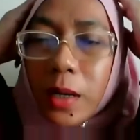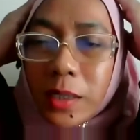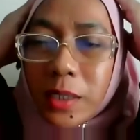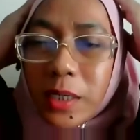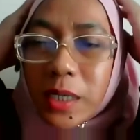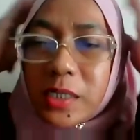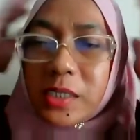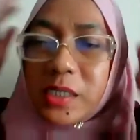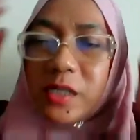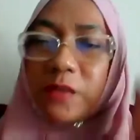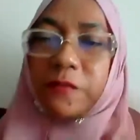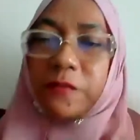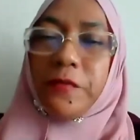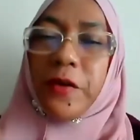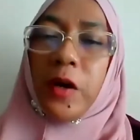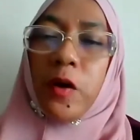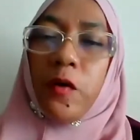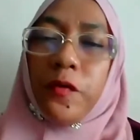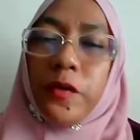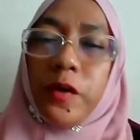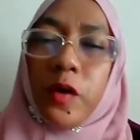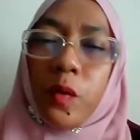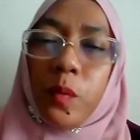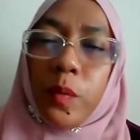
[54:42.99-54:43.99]
Does the fact
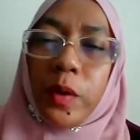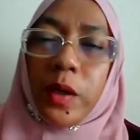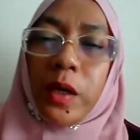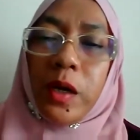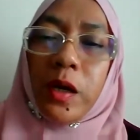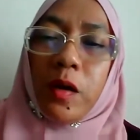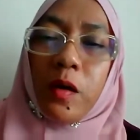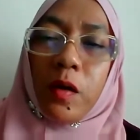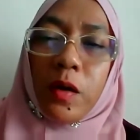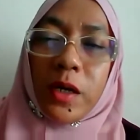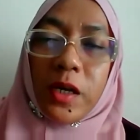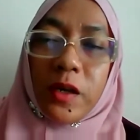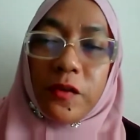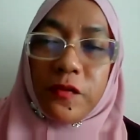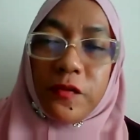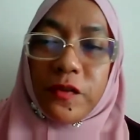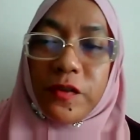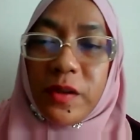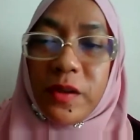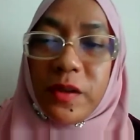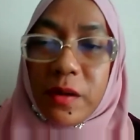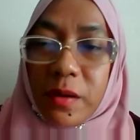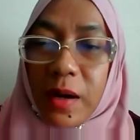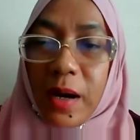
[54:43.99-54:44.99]
of knowing law give
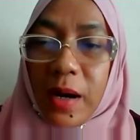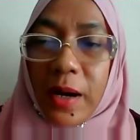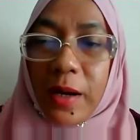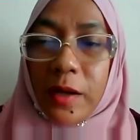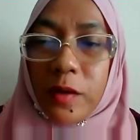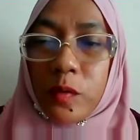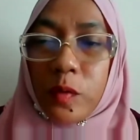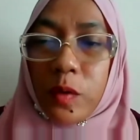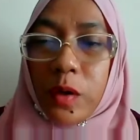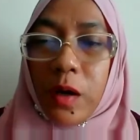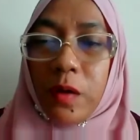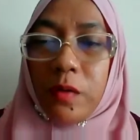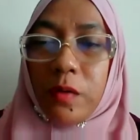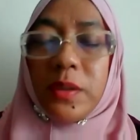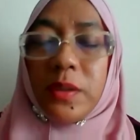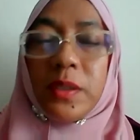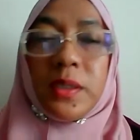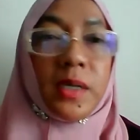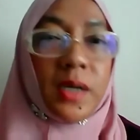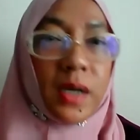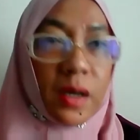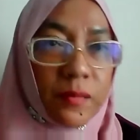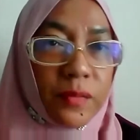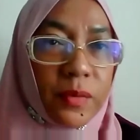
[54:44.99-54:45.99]
us the right to counter
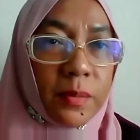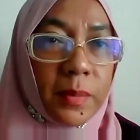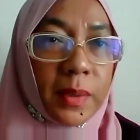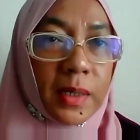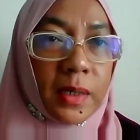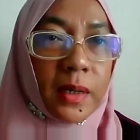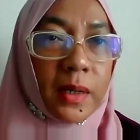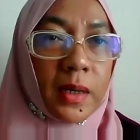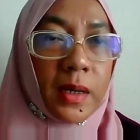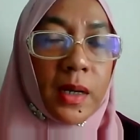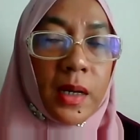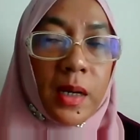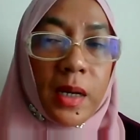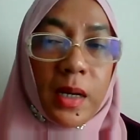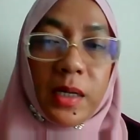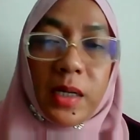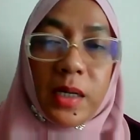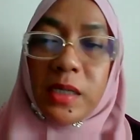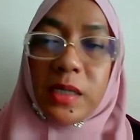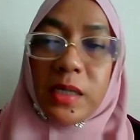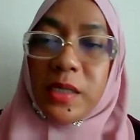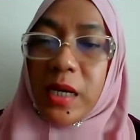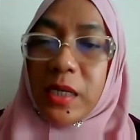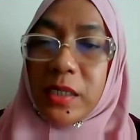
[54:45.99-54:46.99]
the government?
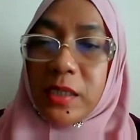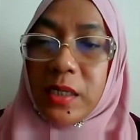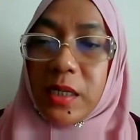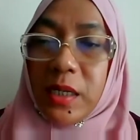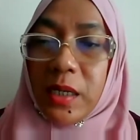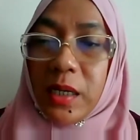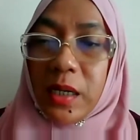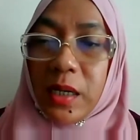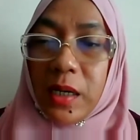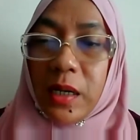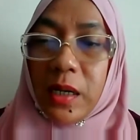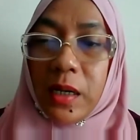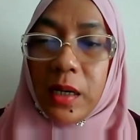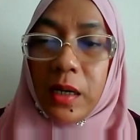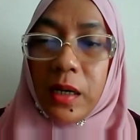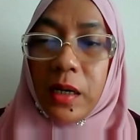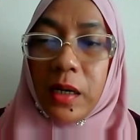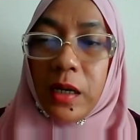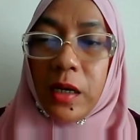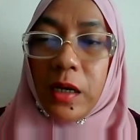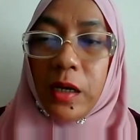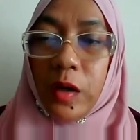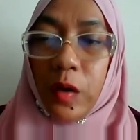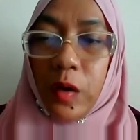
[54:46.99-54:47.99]
Yes, actually,
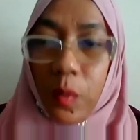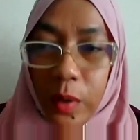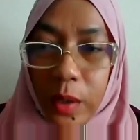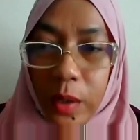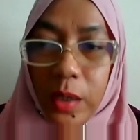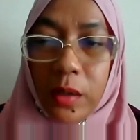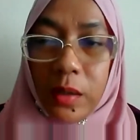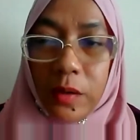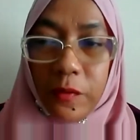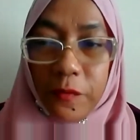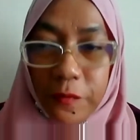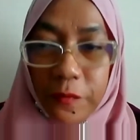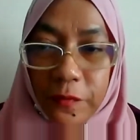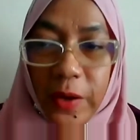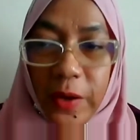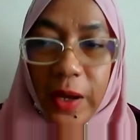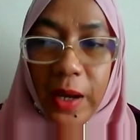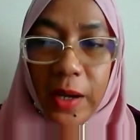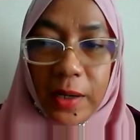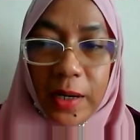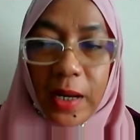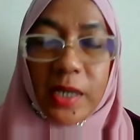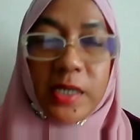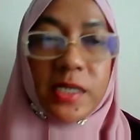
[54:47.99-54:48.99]
knowing the
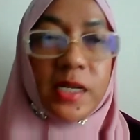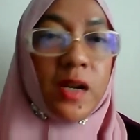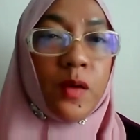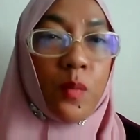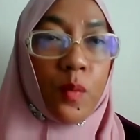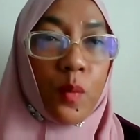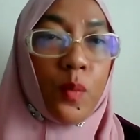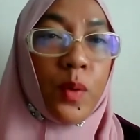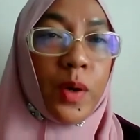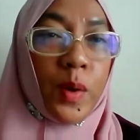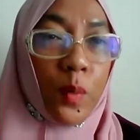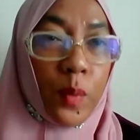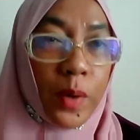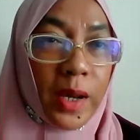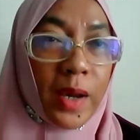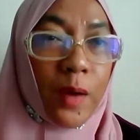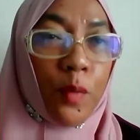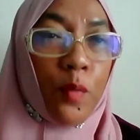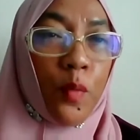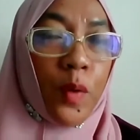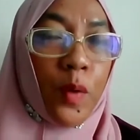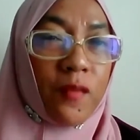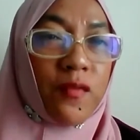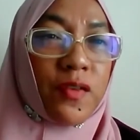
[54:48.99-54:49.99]
fact that actually we, we,
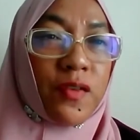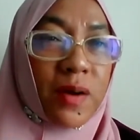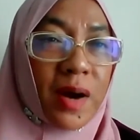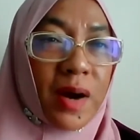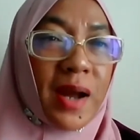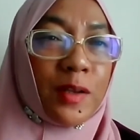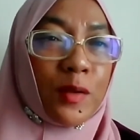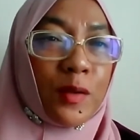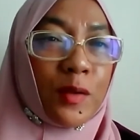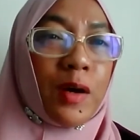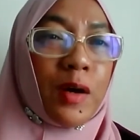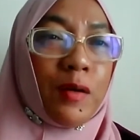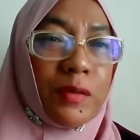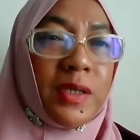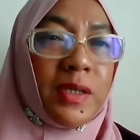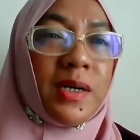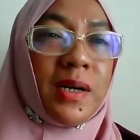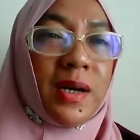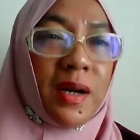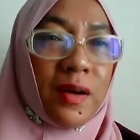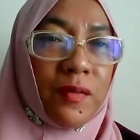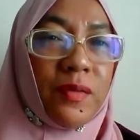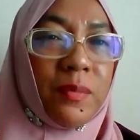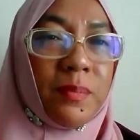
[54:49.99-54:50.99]
we have a right to counter
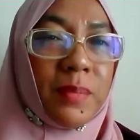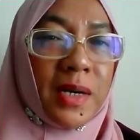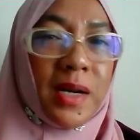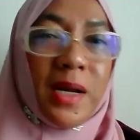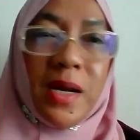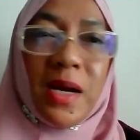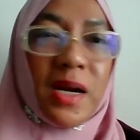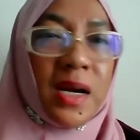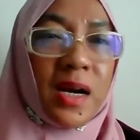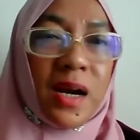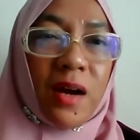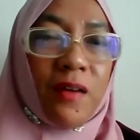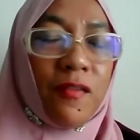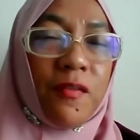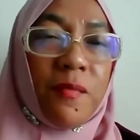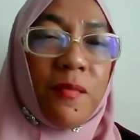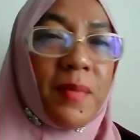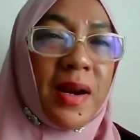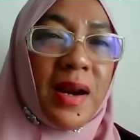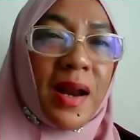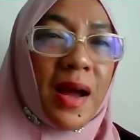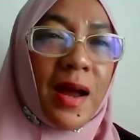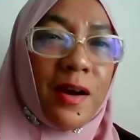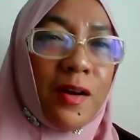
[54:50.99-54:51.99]
the government.
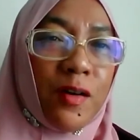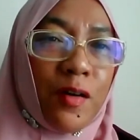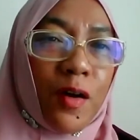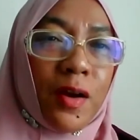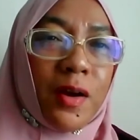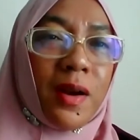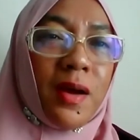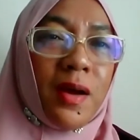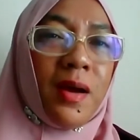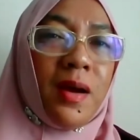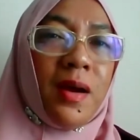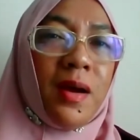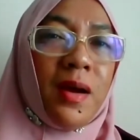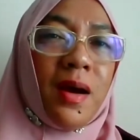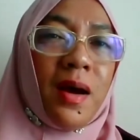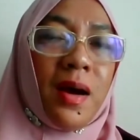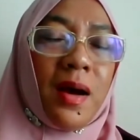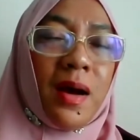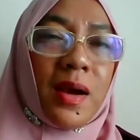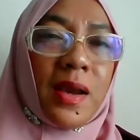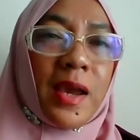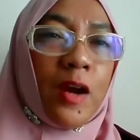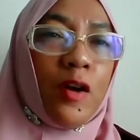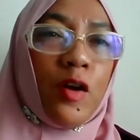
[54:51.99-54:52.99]
Government are not,
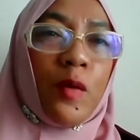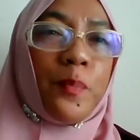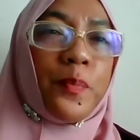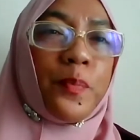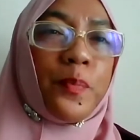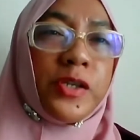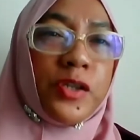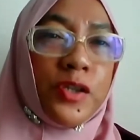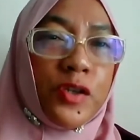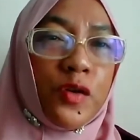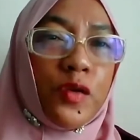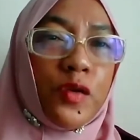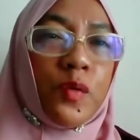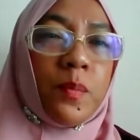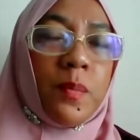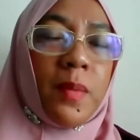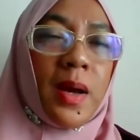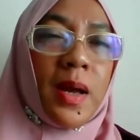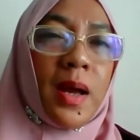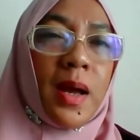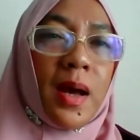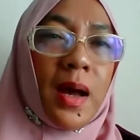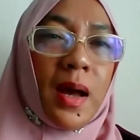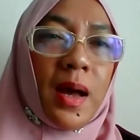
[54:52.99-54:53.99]
uh, cannot
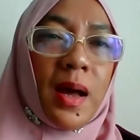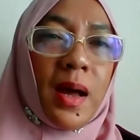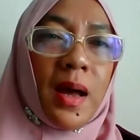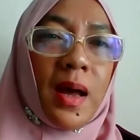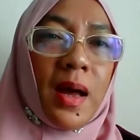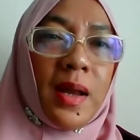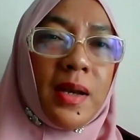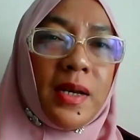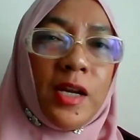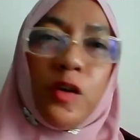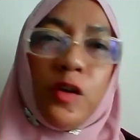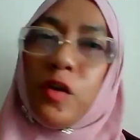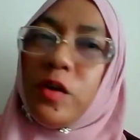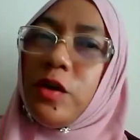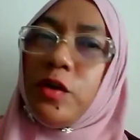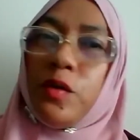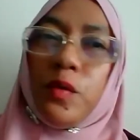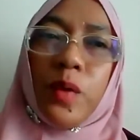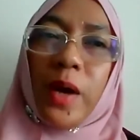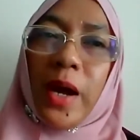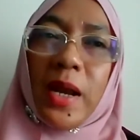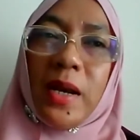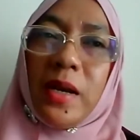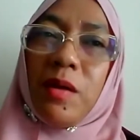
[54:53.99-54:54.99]
presume uh, they don't
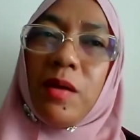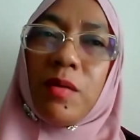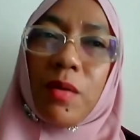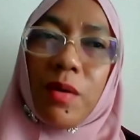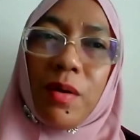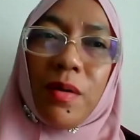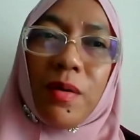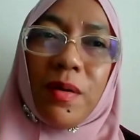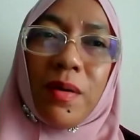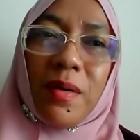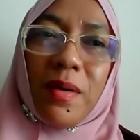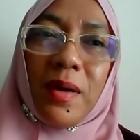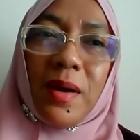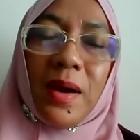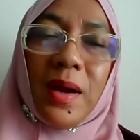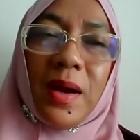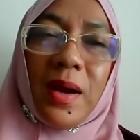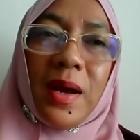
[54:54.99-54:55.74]
do any wrong.